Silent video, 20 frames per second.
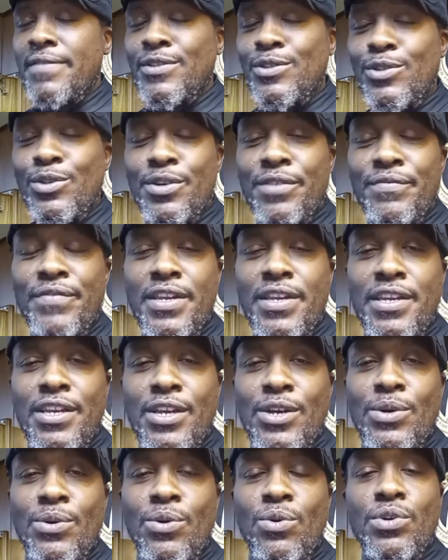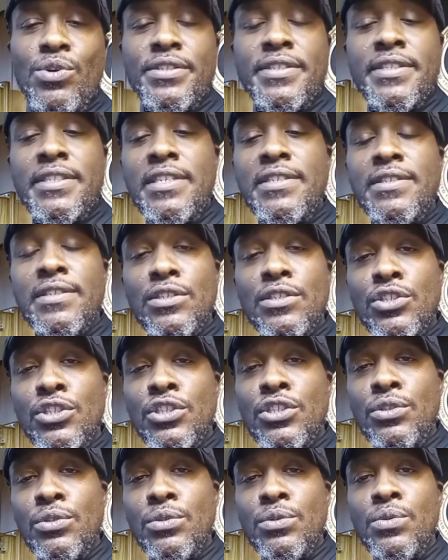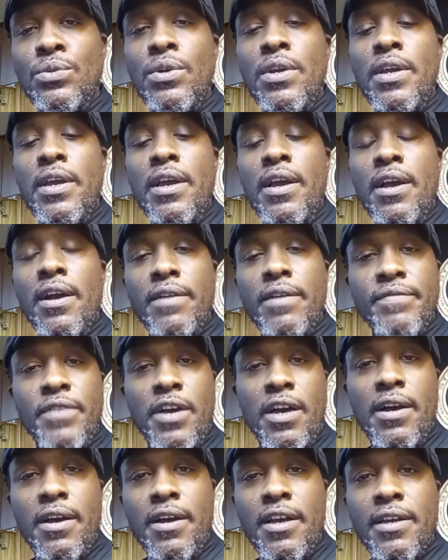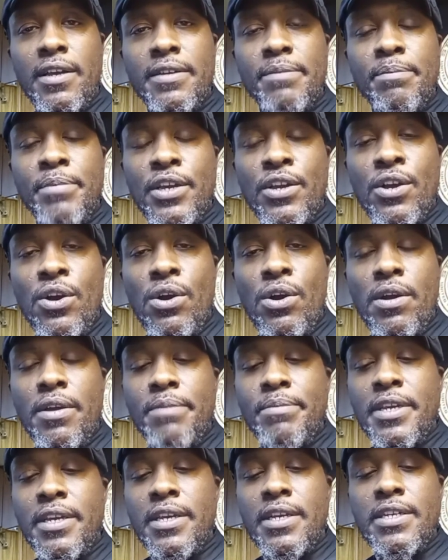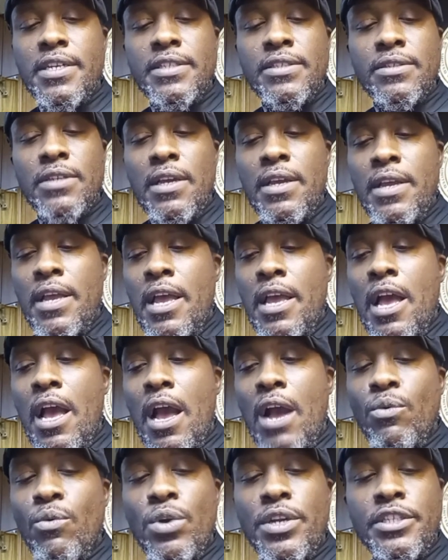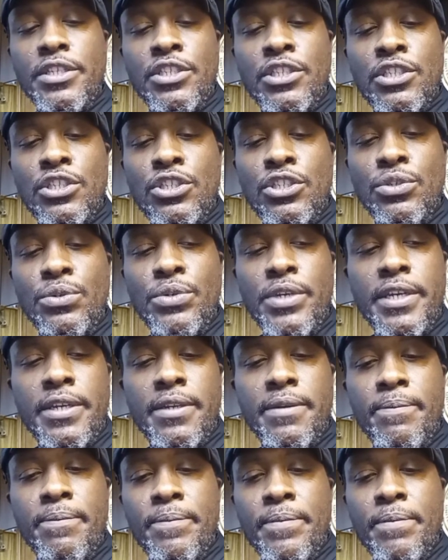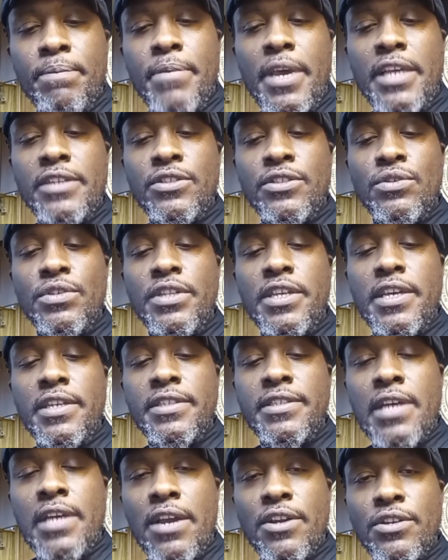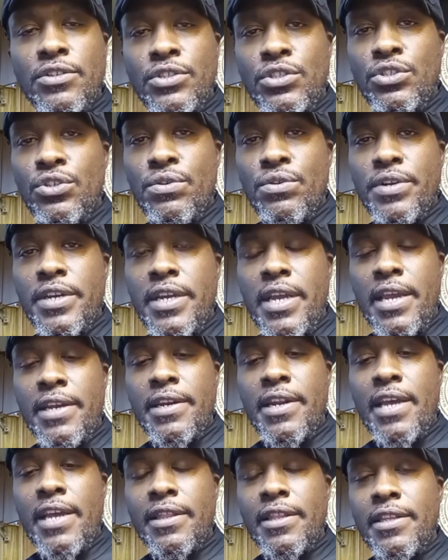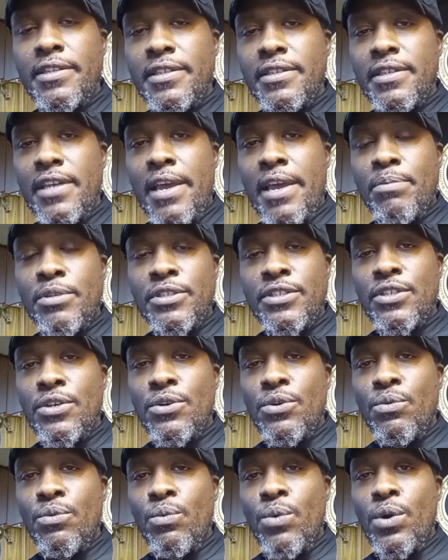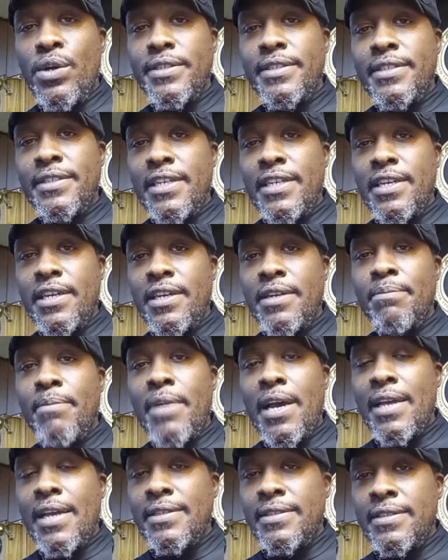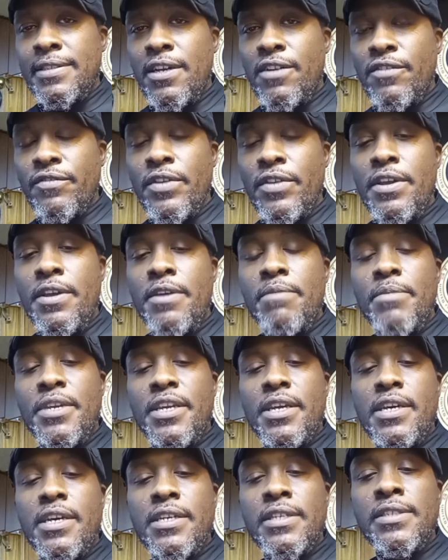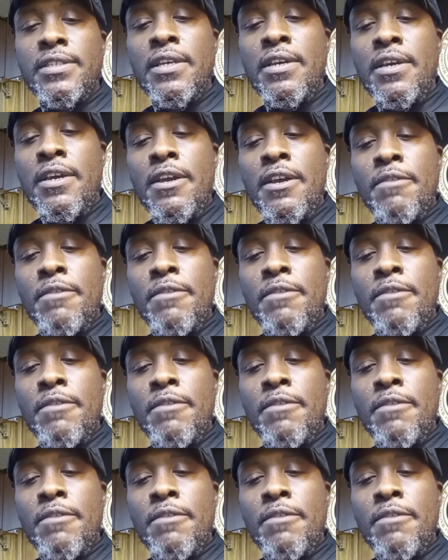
have to do a video on season 2 of Picard because I wanted to do it based on the entire story and not episode 110 by itself. Because